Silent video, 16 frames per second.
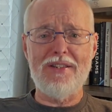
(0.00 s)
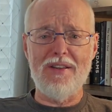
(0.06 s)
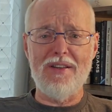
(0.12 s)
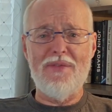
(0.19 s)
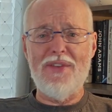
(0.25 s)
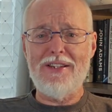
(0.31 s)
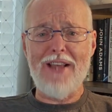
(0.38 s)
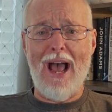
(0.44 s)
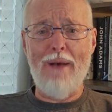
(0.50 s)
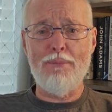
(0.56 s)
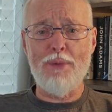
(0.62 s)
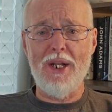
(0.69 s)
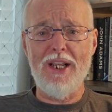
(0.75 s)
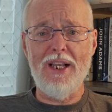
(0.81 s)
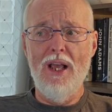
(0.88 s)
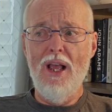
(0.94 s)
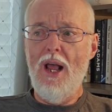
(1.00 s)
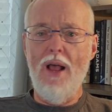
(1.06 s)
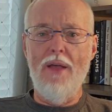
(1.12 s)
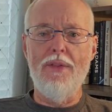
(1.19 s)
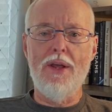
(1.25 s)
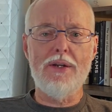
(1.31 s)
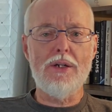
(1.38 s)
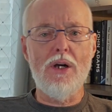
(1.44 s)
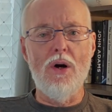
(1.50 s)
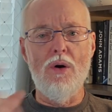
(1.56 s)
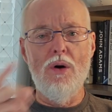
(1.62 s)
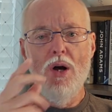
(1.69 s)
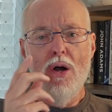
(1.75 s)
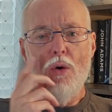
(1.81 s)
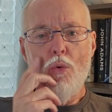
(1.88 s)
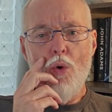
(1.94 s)
of this happening, and then to go,
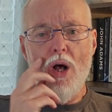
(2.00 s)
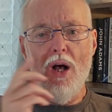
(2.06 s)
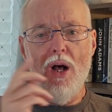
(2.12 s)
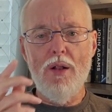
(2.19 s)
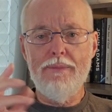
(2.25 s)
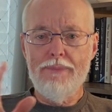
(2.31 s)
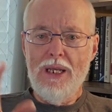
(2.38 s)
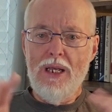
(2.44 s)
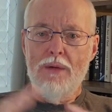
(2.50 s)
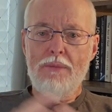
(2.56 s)
well,